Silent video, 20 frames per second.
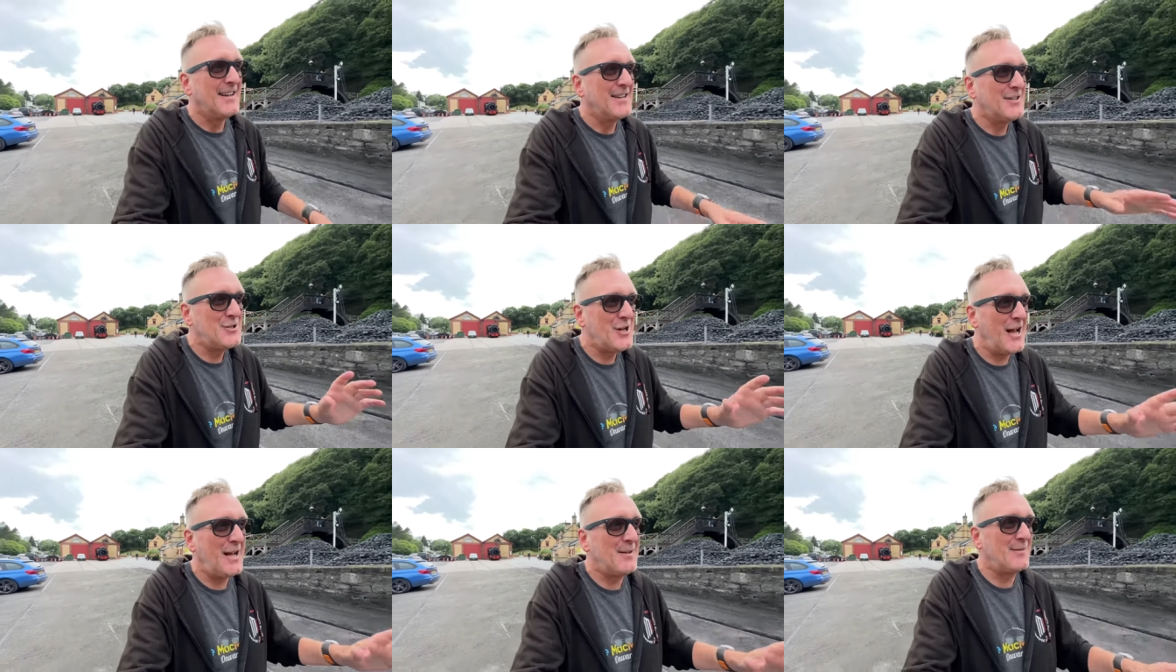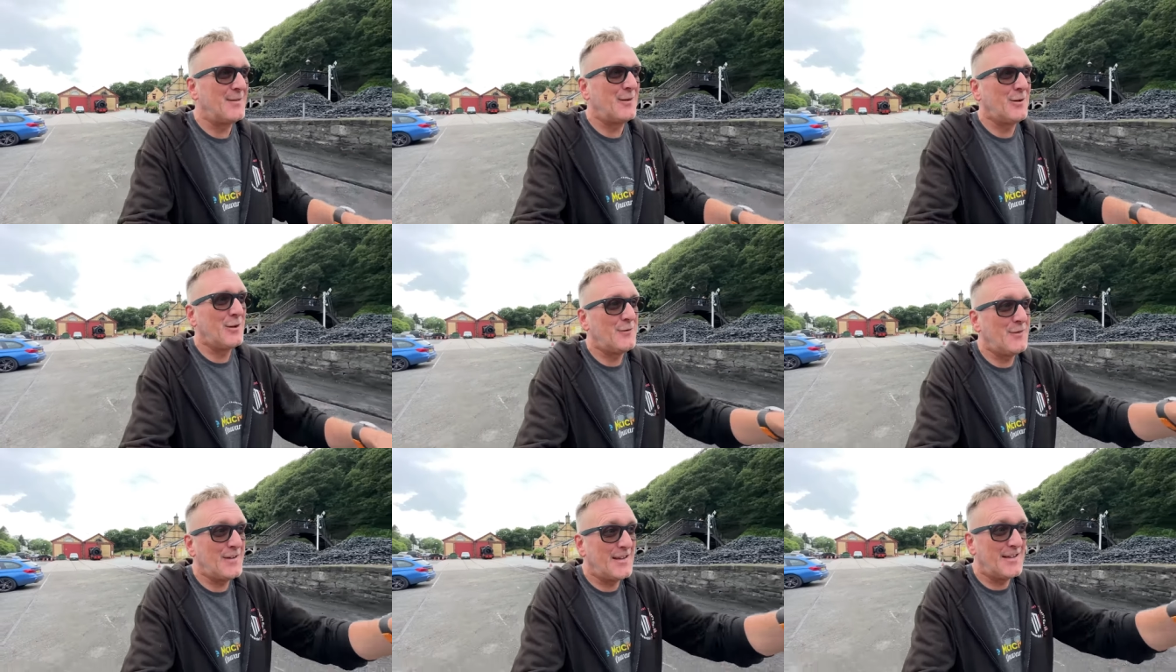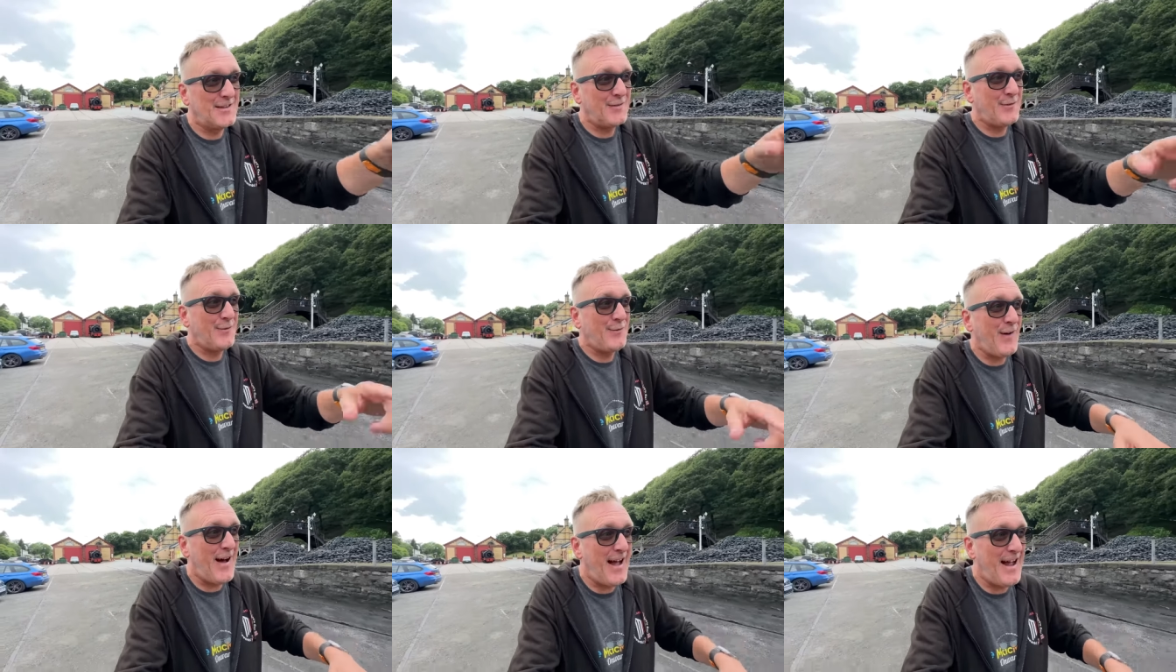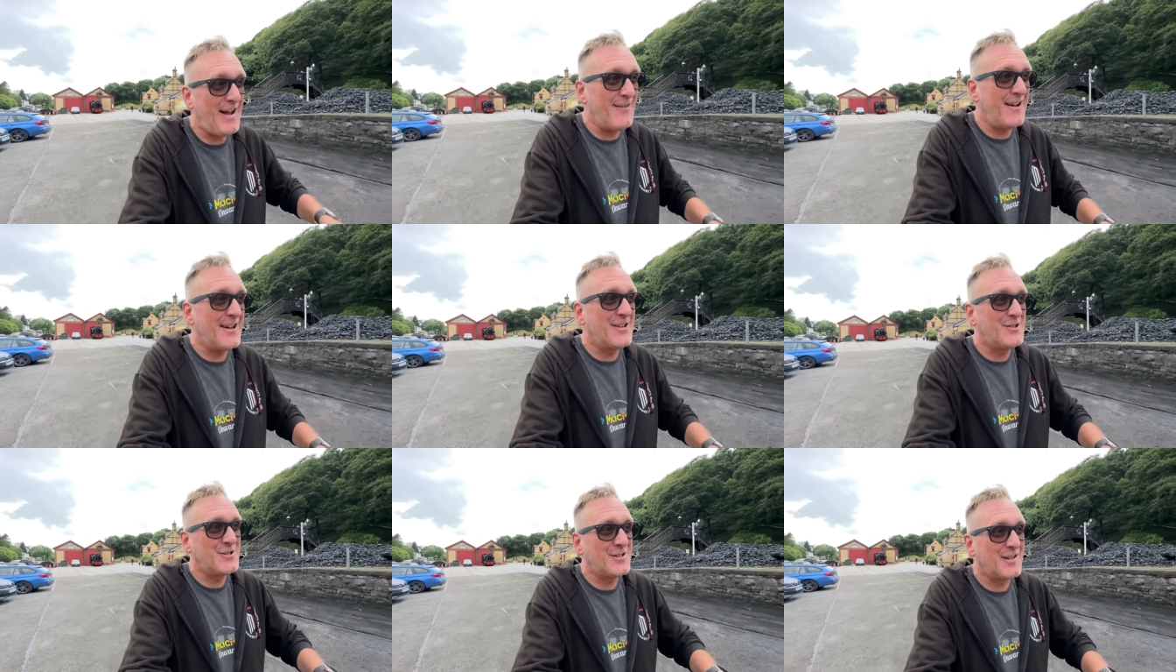James will love it. There's a fire
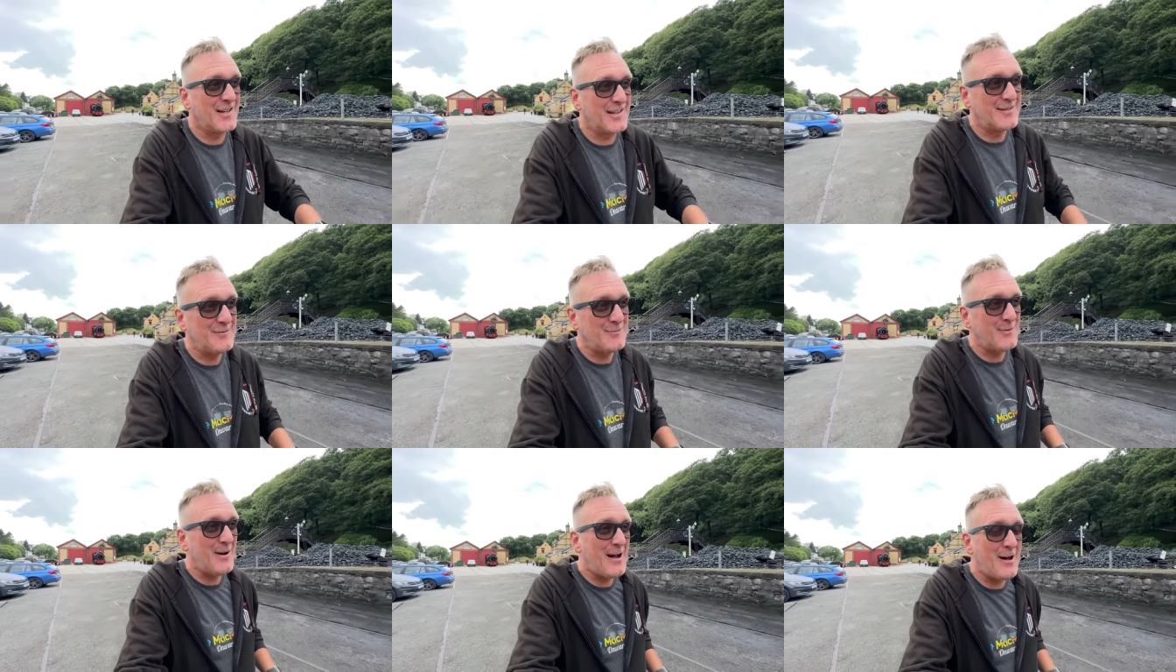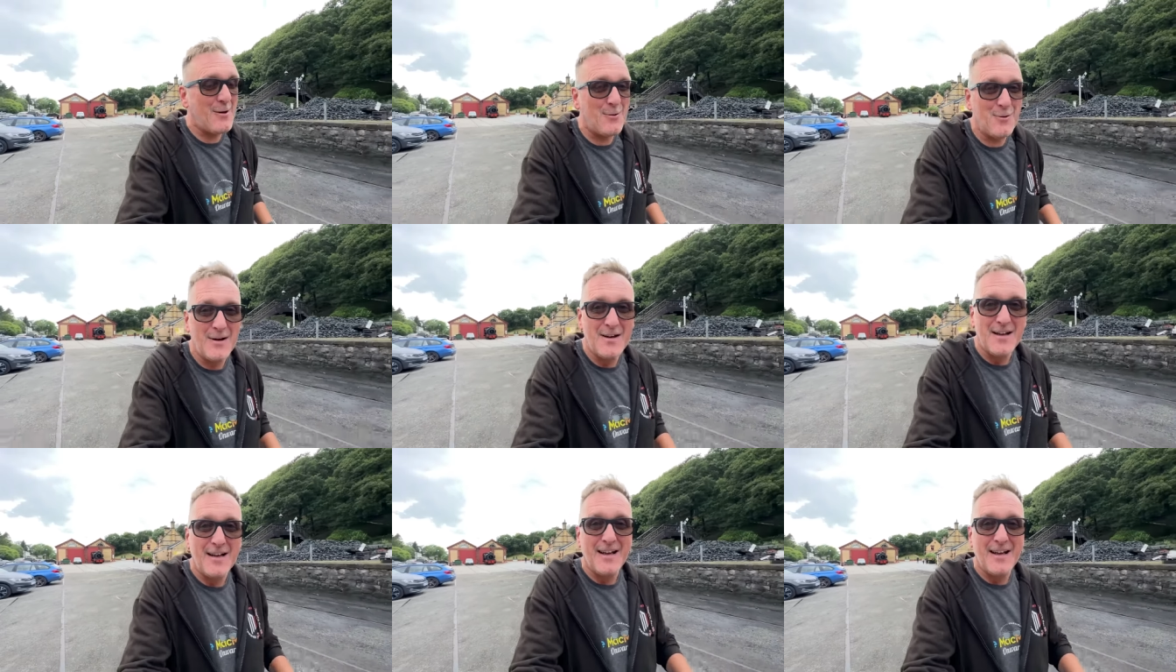engine as well.